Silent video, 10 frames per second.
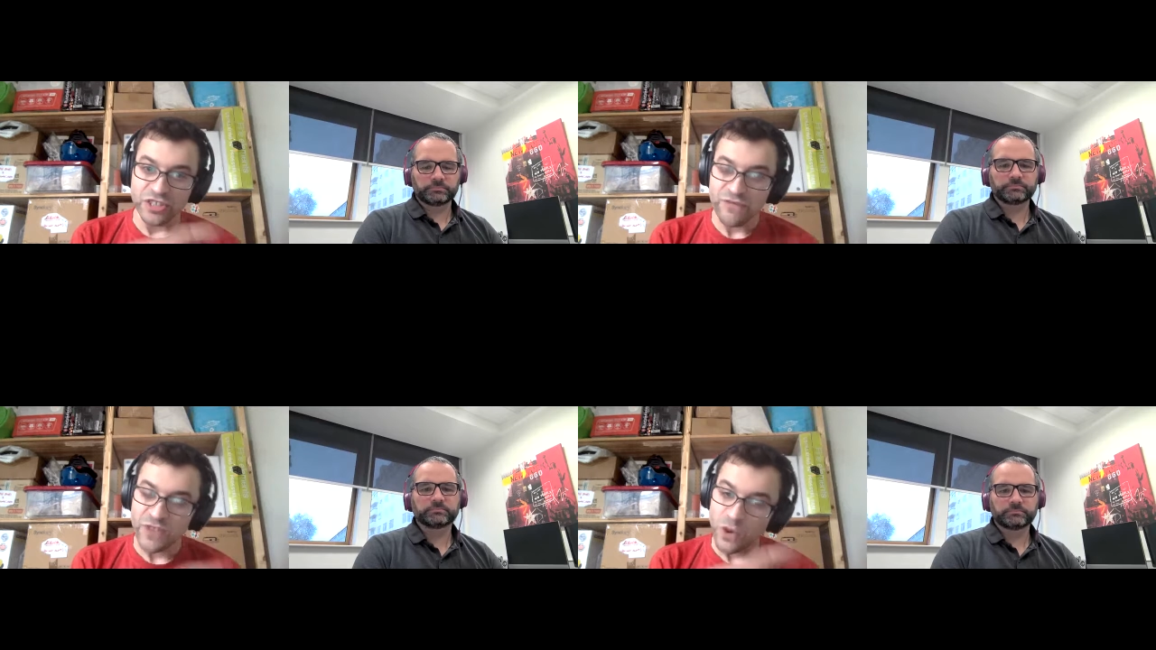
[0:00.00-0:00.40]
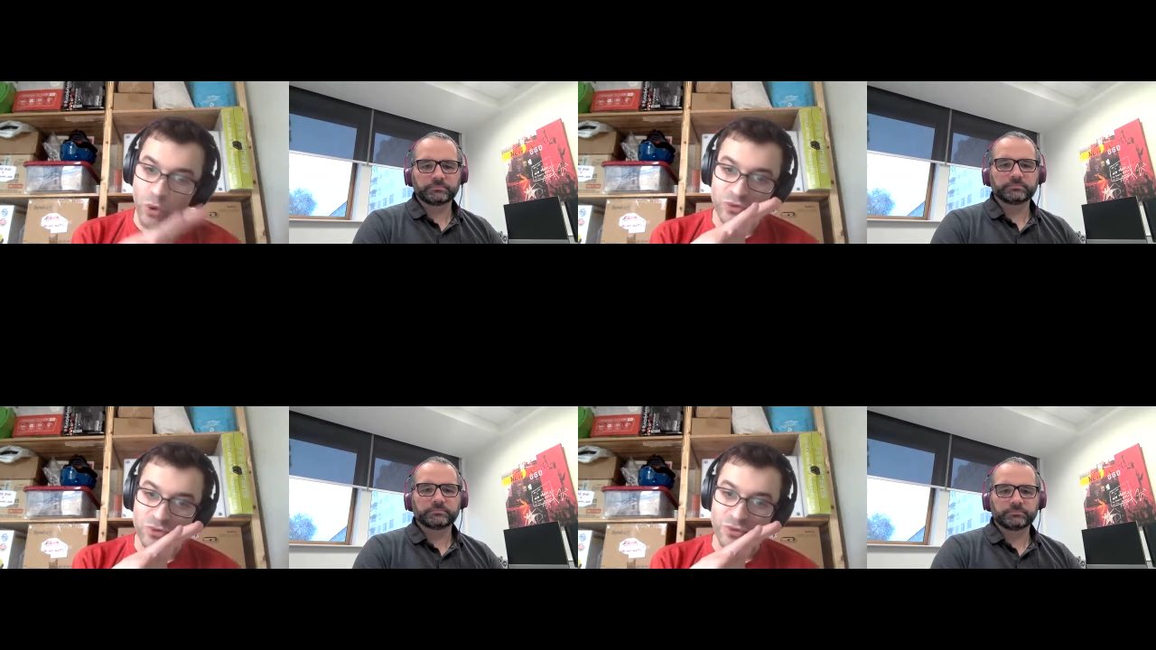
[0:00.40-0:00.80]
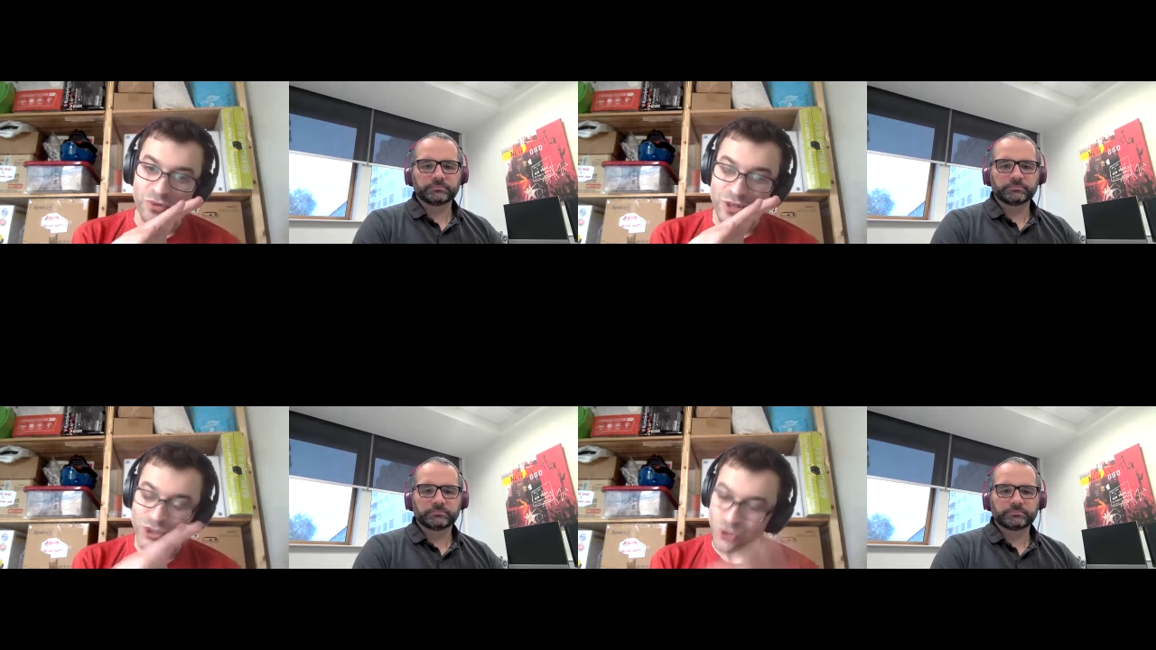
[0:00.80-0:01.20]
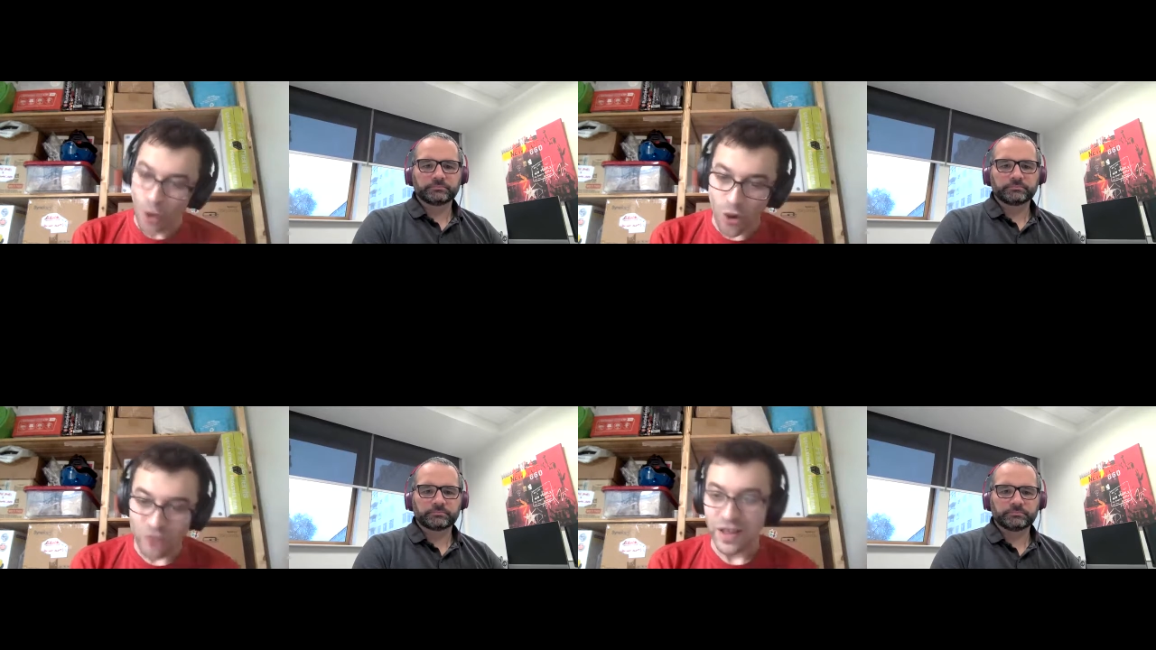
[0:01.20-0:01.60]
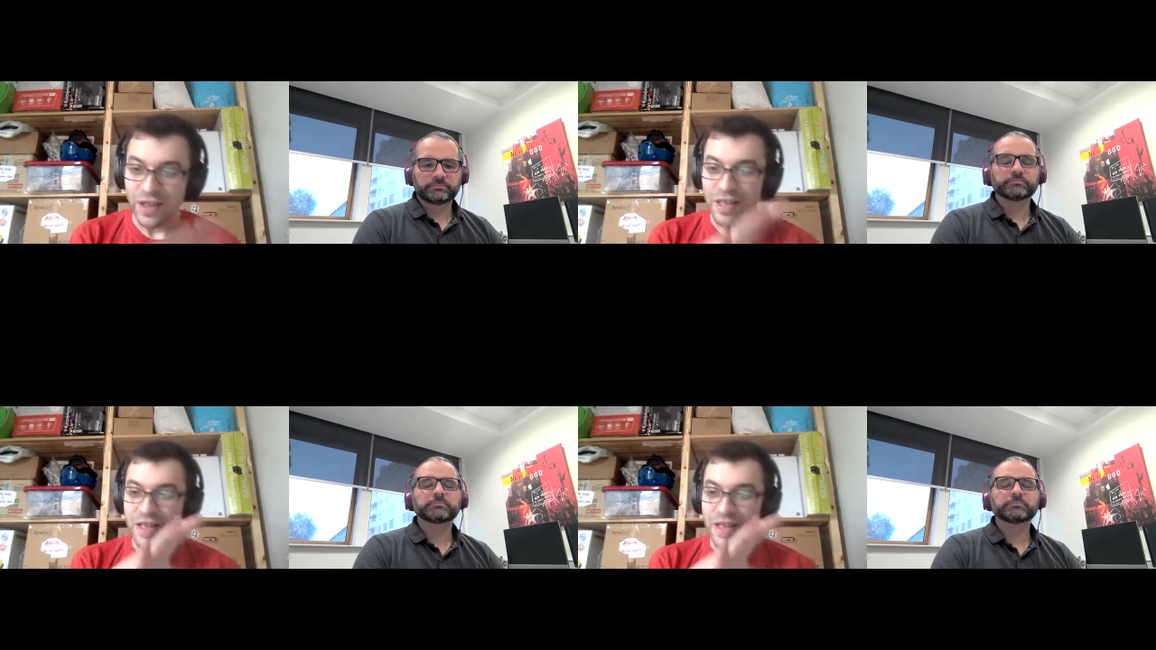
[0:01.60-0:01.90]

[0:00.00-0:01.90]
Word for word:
Speaker 1: difficult to solve